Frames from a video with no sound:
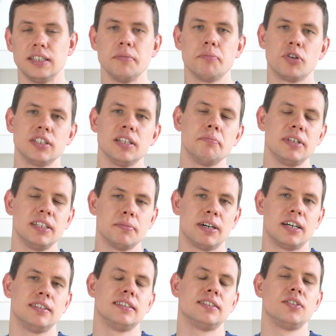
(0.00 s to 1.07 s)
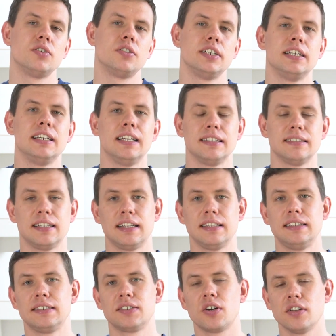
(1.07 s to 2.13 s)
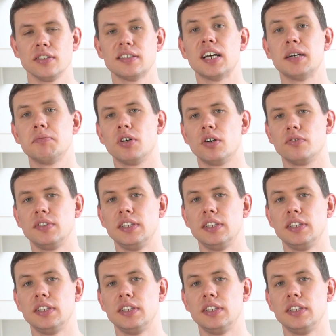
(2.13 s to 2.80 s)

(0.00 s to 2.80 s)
The important bit about this story is that this concept of